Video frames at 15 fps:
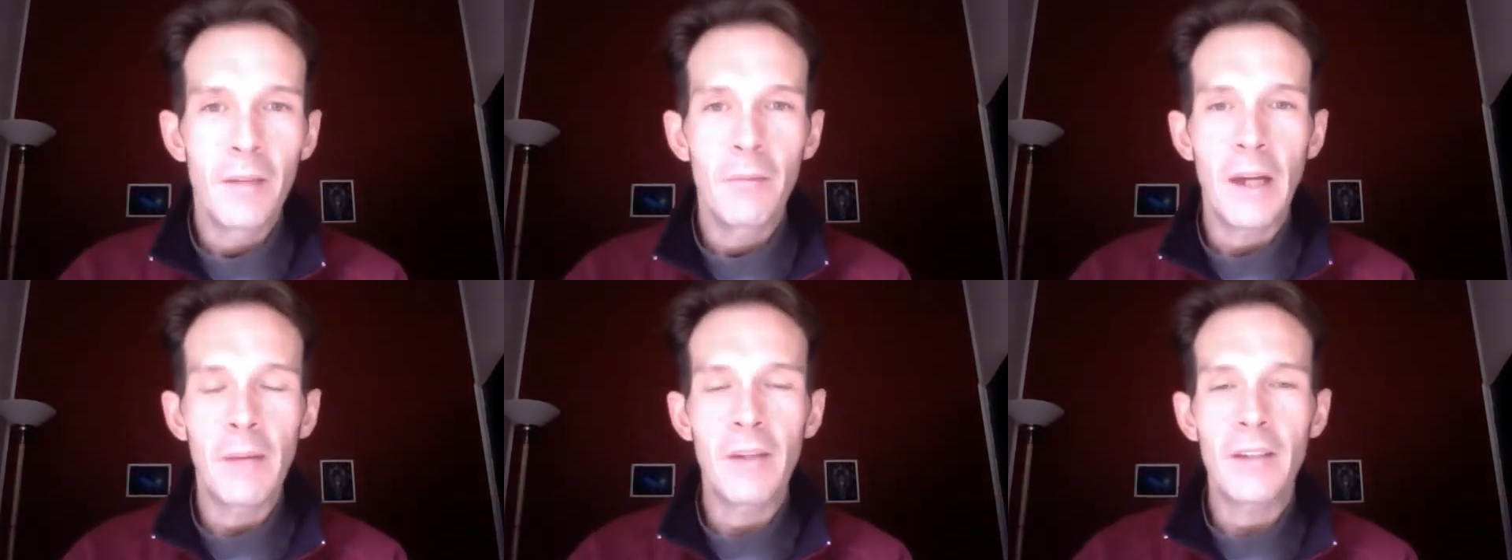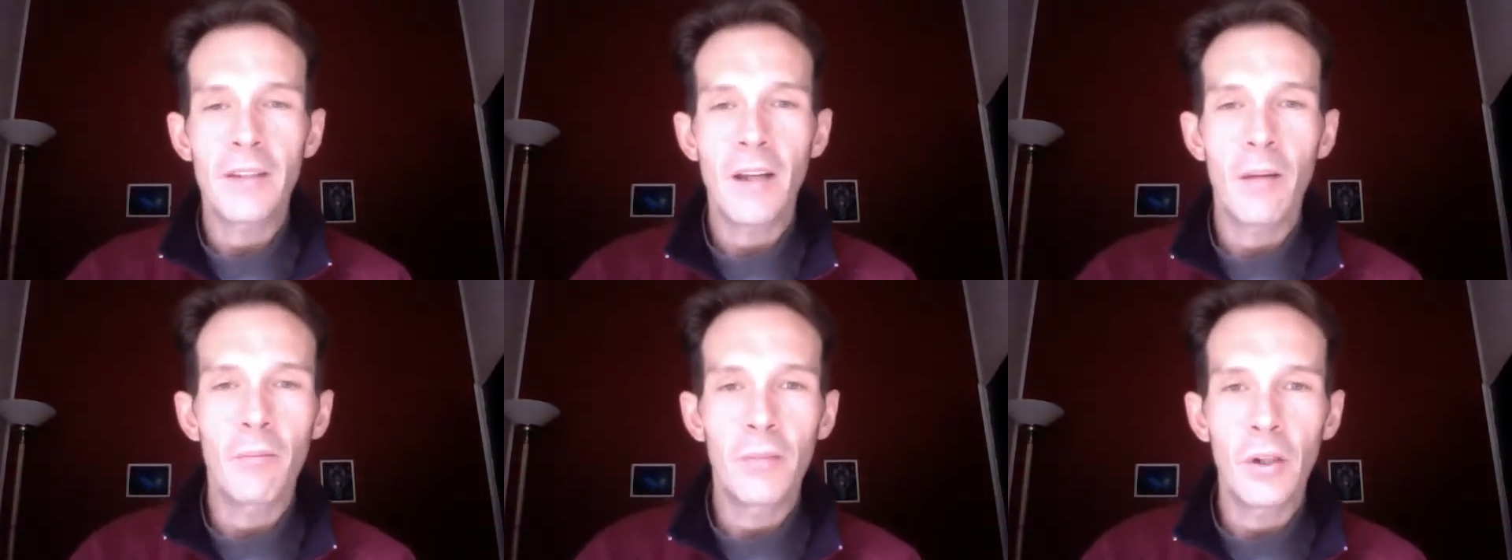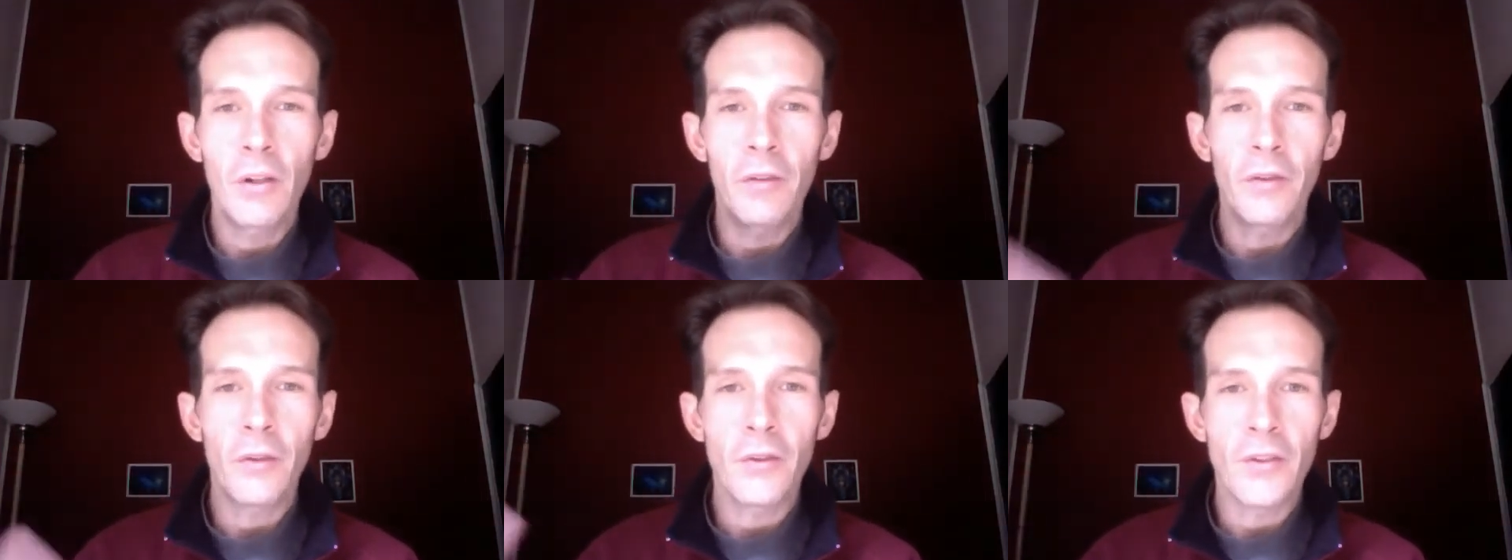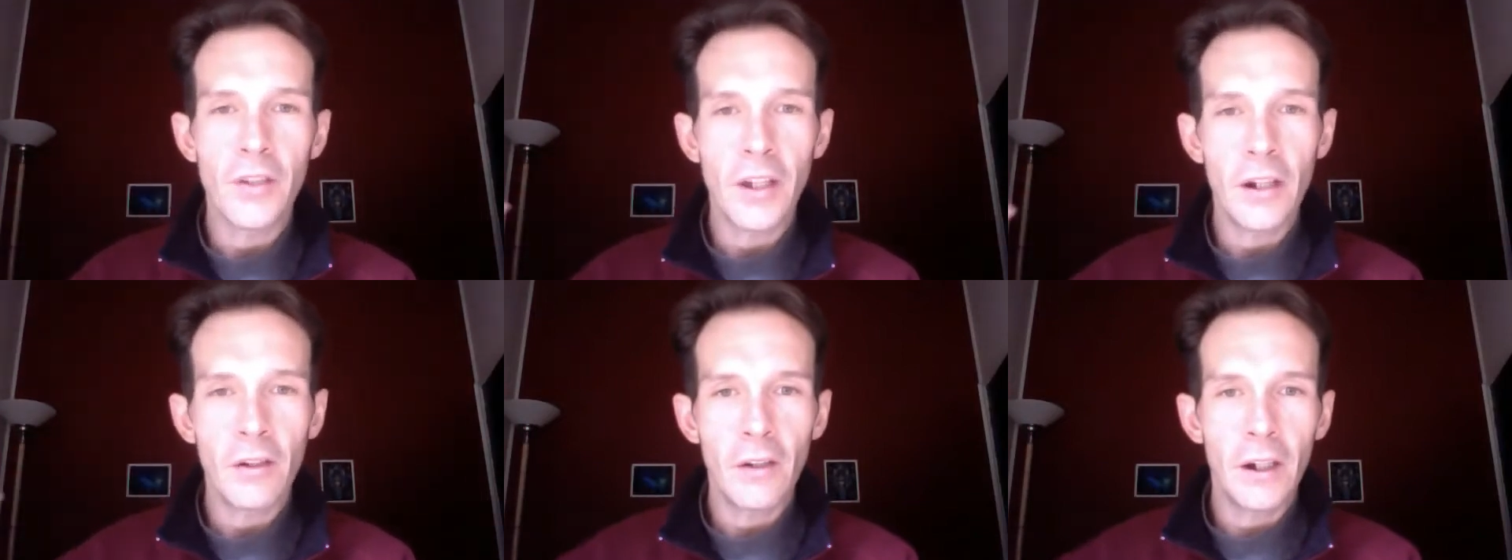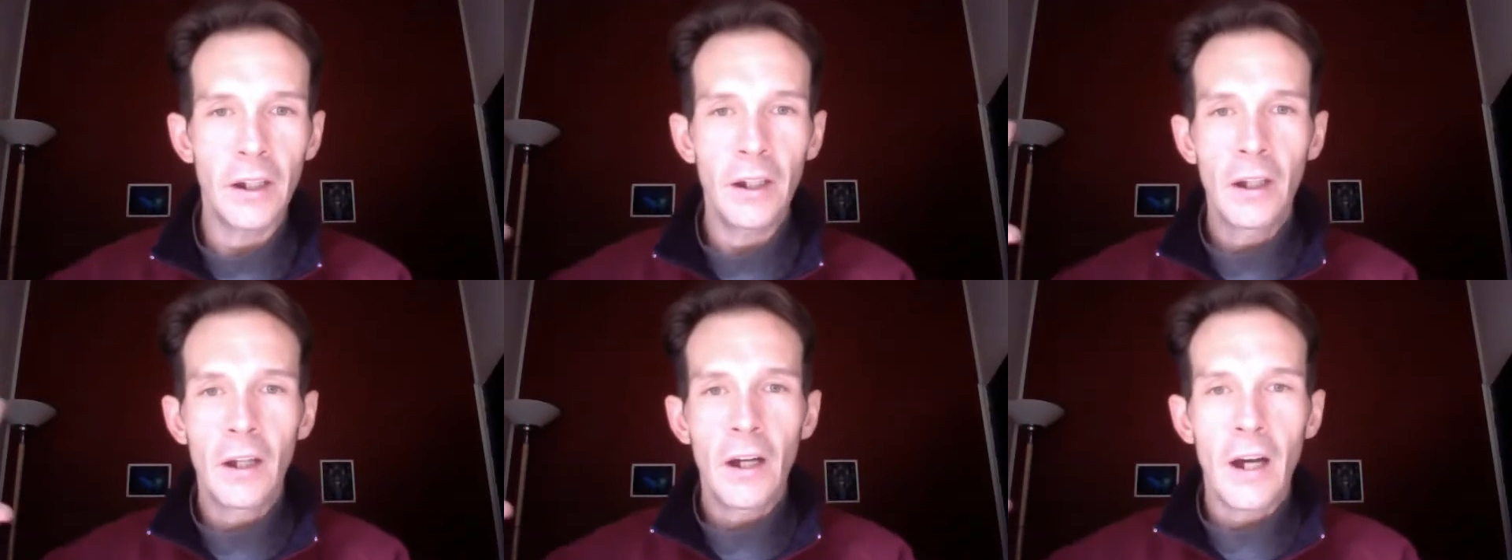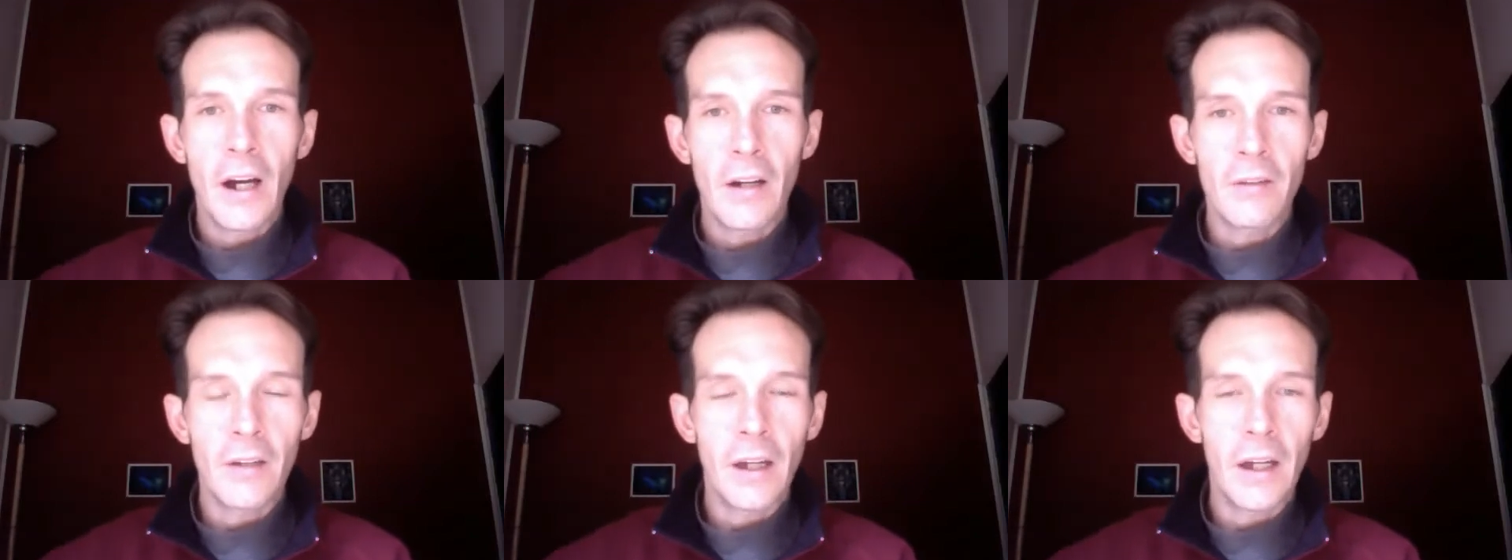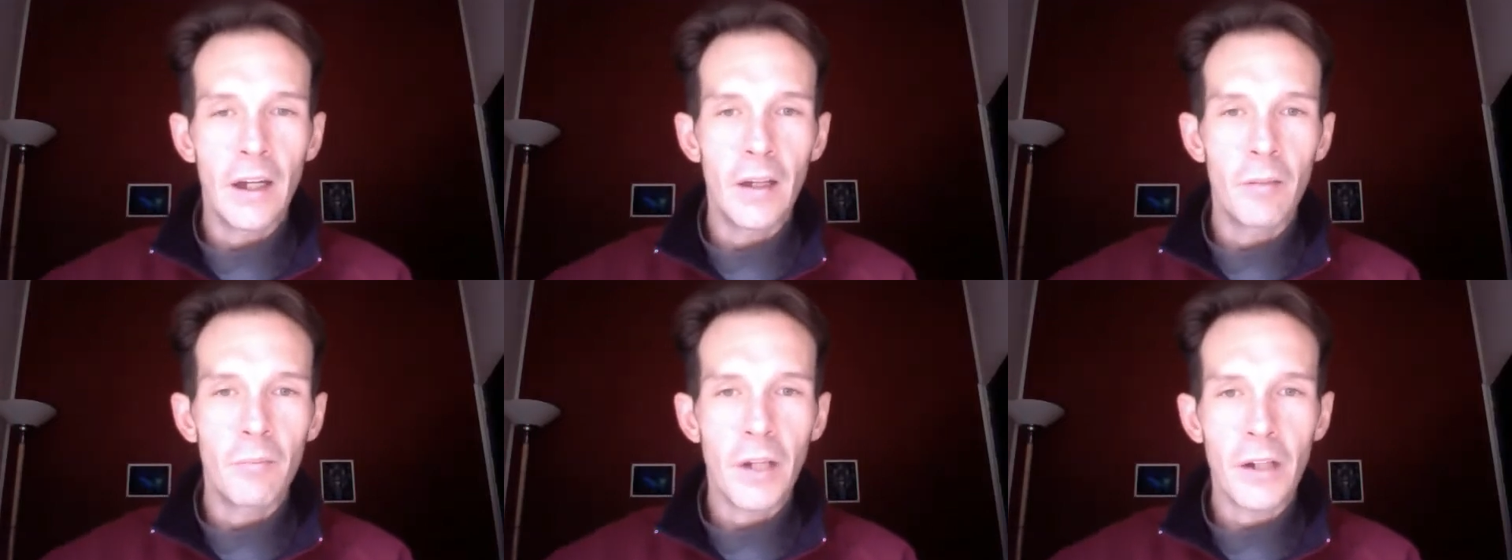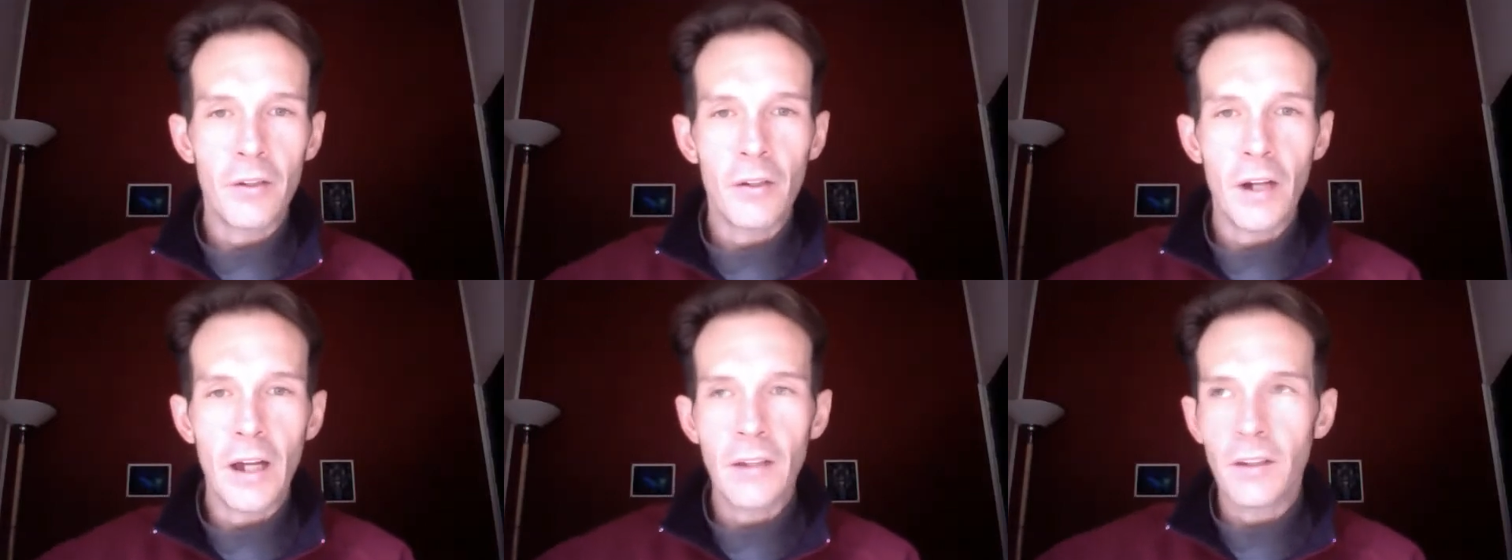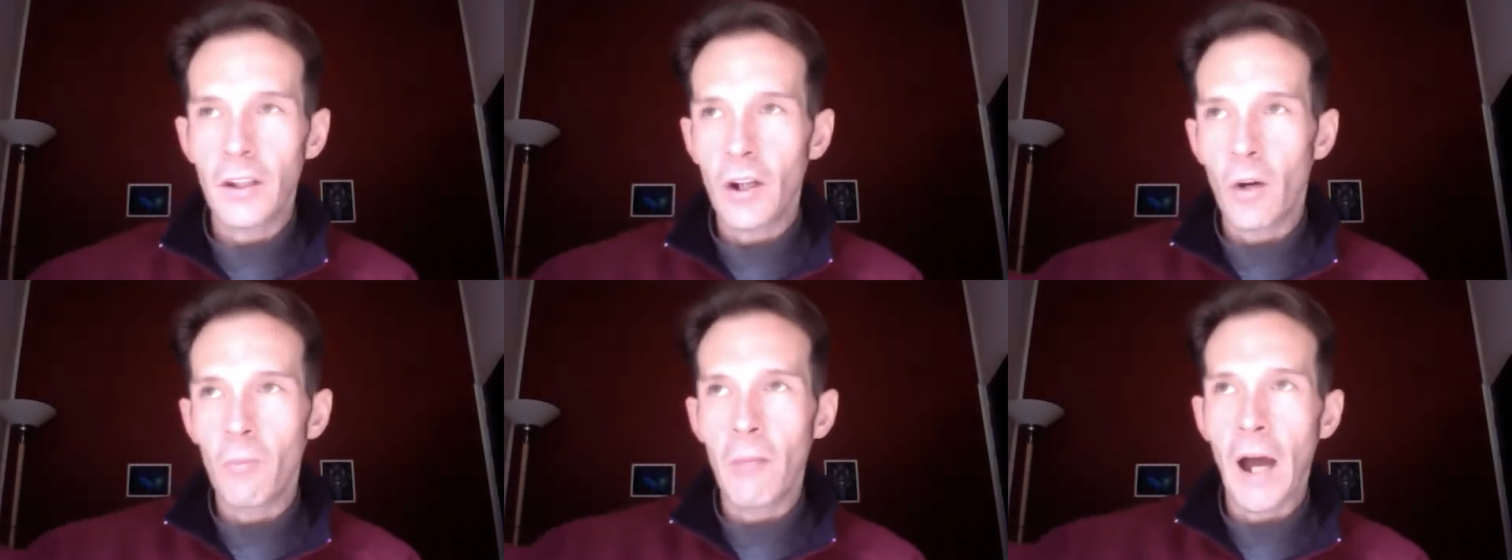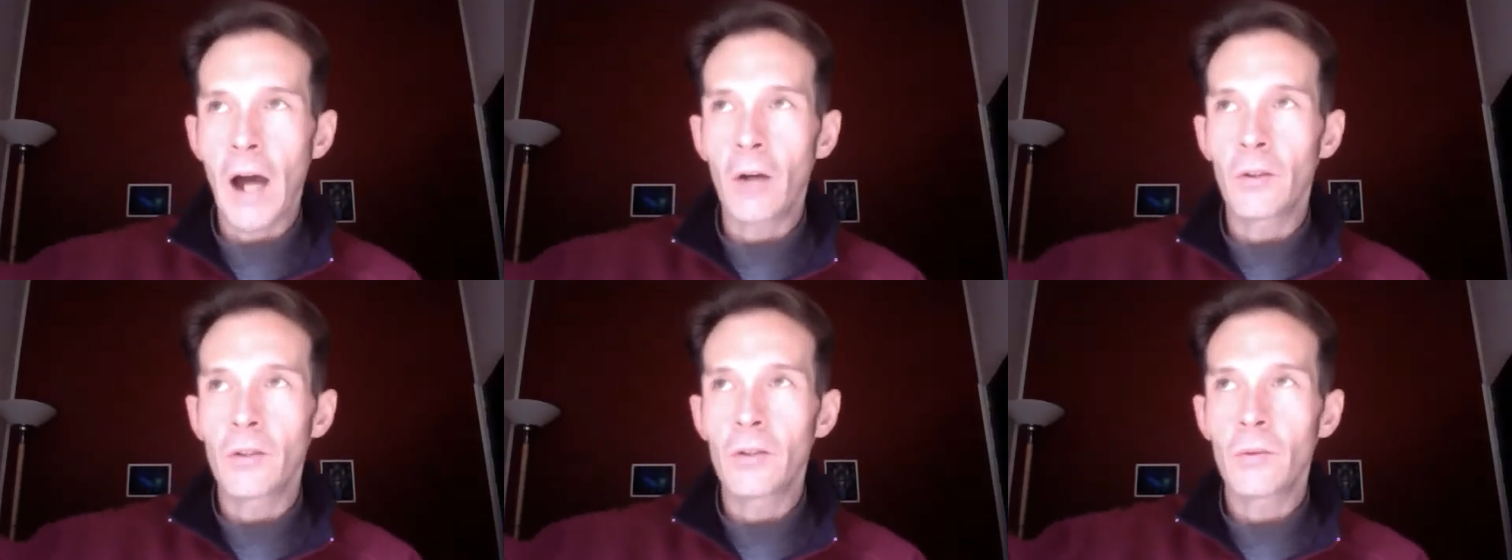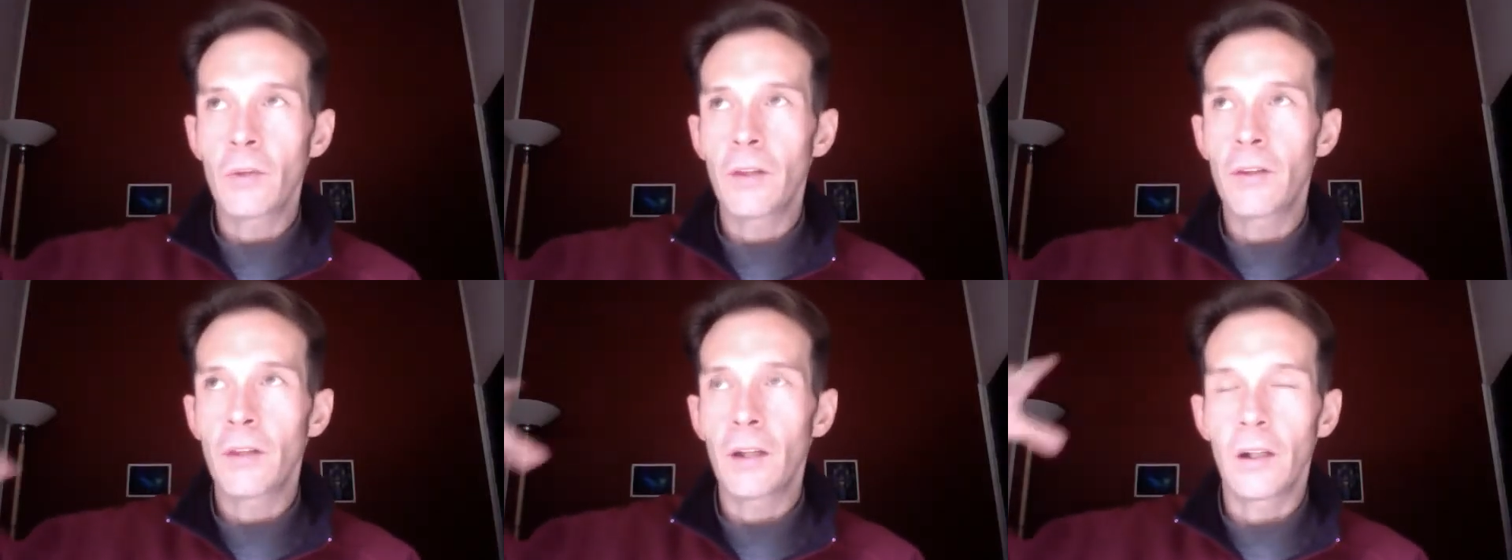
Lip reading: maybe some beautiful scenery of a picturesque, you know, mountains with